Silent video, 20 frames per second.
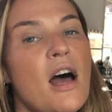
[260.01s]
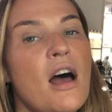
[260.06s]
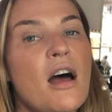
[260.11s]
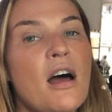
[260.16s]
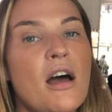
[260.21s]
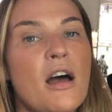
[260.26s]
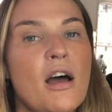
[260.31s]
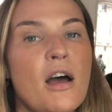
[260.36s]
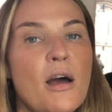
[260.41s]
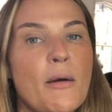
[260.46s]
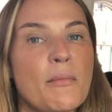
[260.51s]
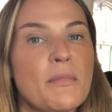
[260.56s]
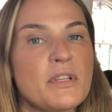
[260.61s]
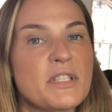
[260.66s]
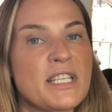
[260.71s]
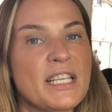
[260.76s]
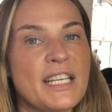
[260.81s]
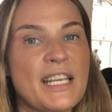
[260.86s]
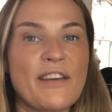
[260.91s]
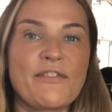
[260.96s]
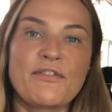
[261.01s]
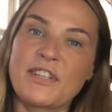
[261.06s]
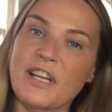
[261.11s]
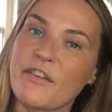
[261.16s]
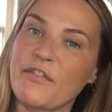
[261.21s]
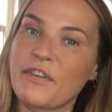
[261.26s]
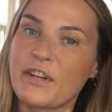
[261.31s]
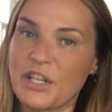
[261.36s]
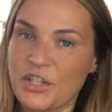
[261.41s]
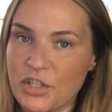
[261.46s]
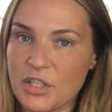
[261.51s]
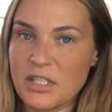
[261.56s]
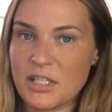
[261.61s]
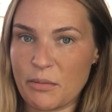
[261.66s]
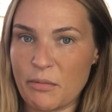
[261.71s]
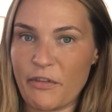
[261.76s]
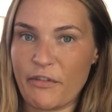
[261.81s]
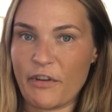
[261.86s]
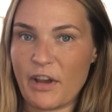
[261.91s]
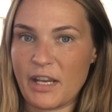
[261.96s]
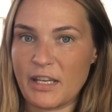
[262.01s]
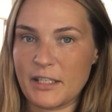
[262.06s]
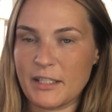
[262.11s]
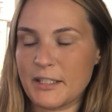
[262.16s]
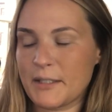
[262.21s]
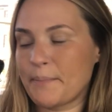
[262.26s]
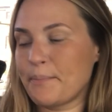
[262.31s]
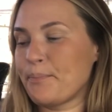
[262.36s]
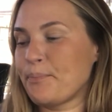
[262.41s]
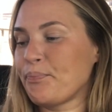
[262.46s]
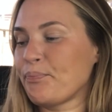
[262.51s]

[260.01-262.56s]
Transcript: to give definition to my face.